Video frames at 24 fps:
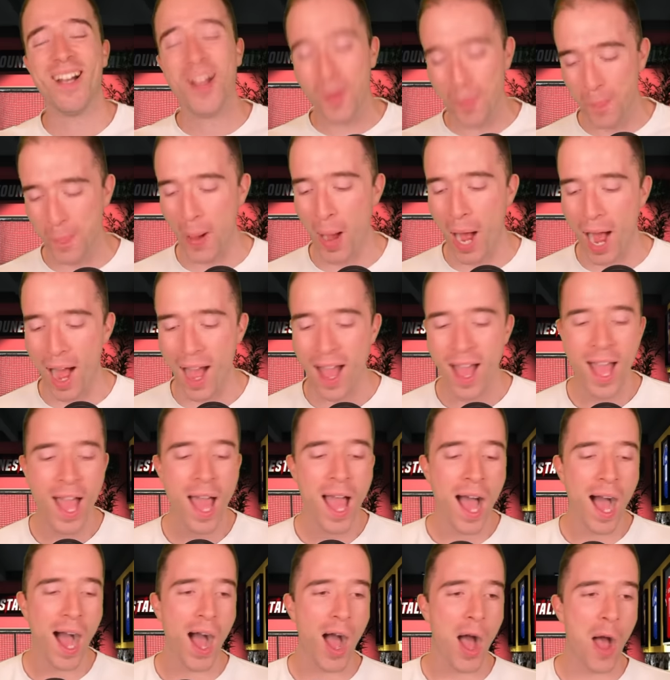
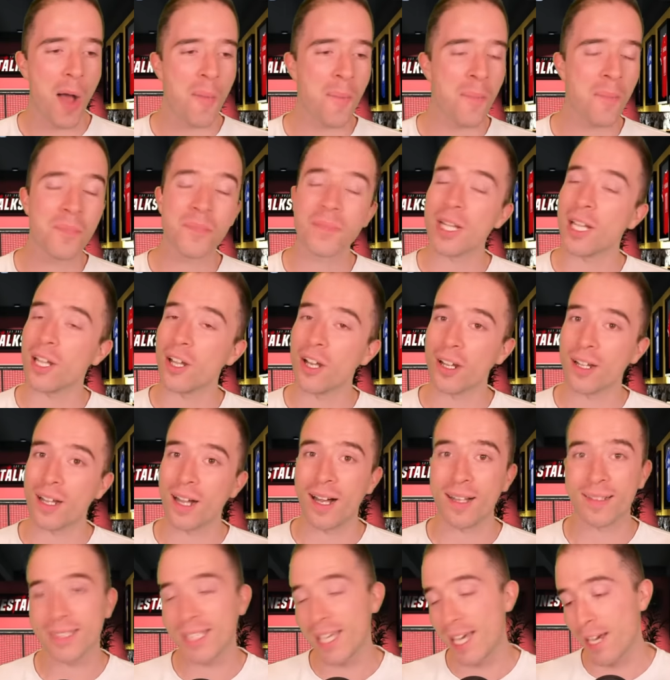But,
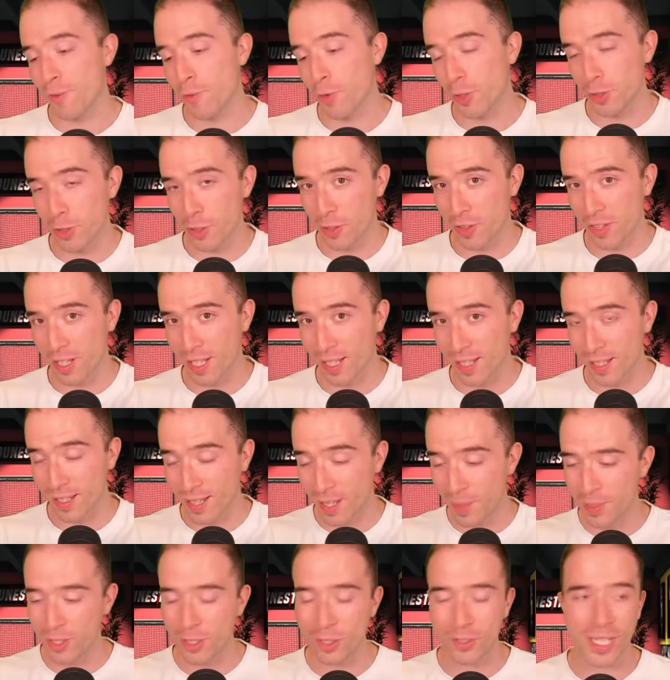look, yeah, what do you think?
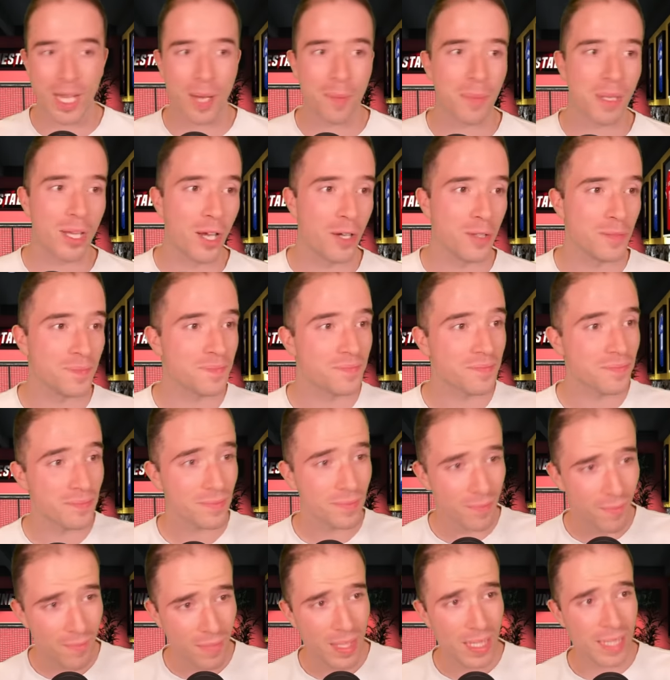Let me know down below.
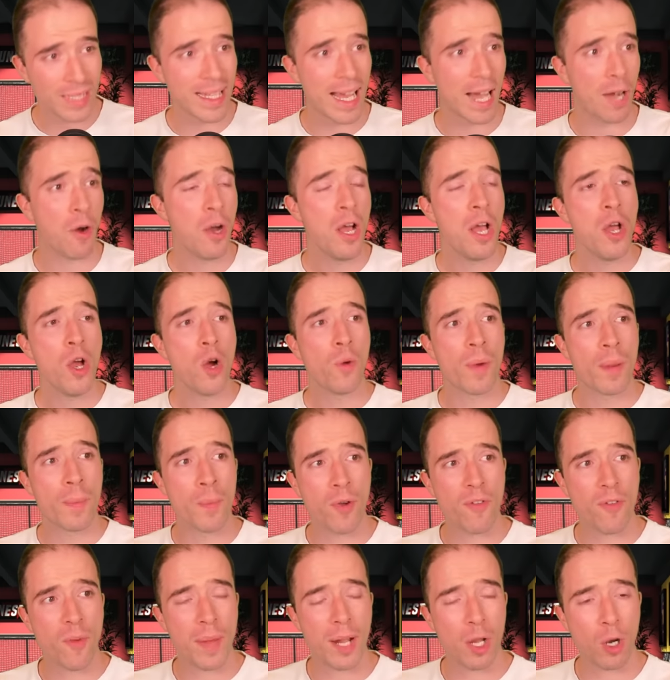Now, we
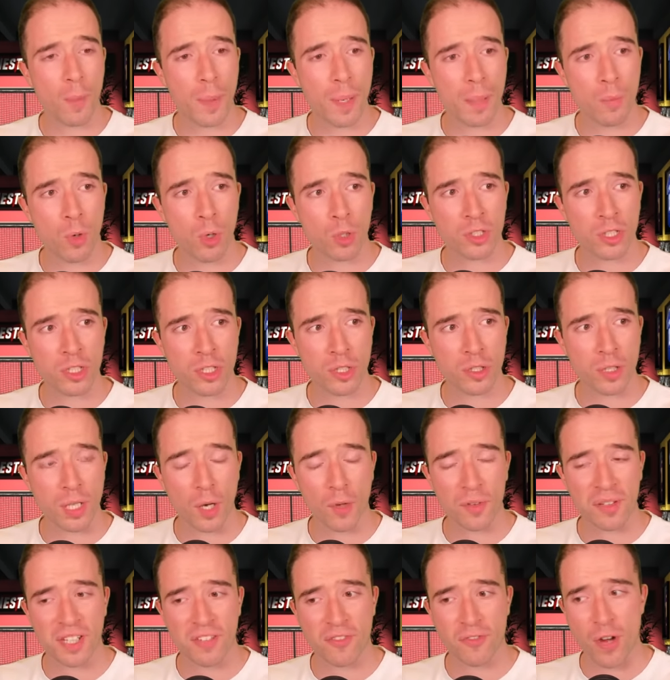move a little bit more to the
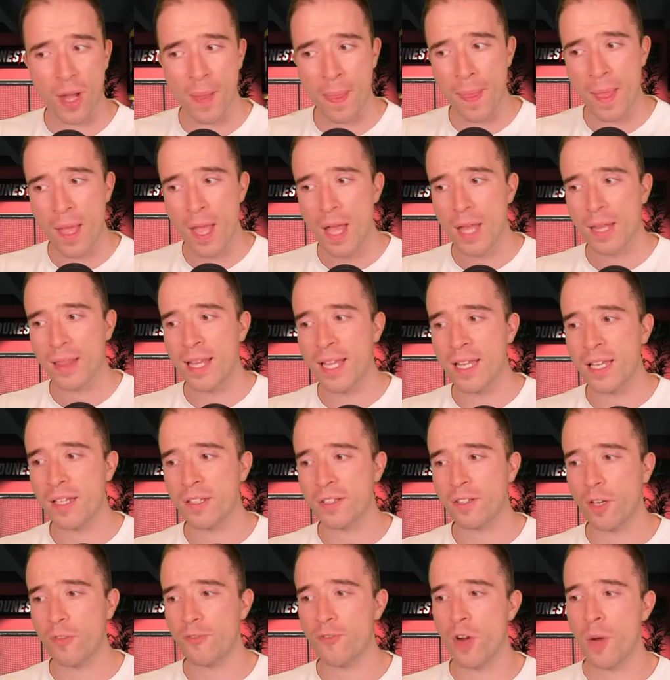Chelsea front.
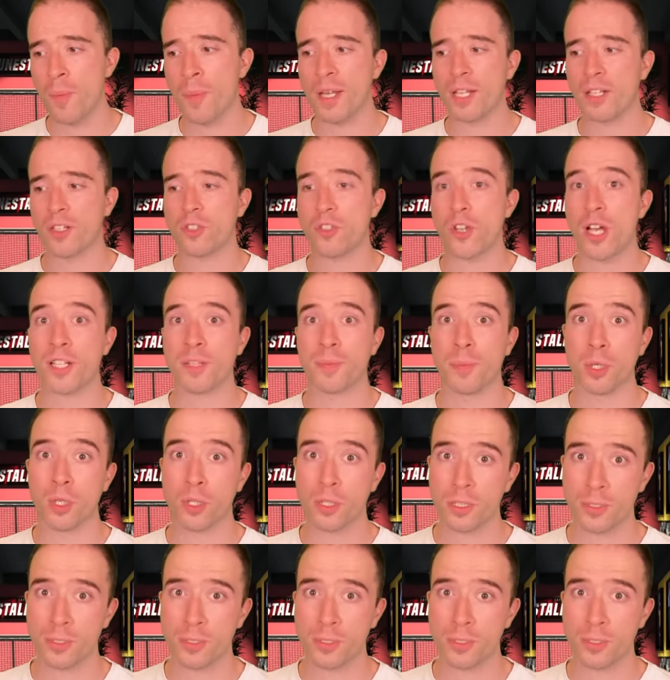Latest from Strasbourg.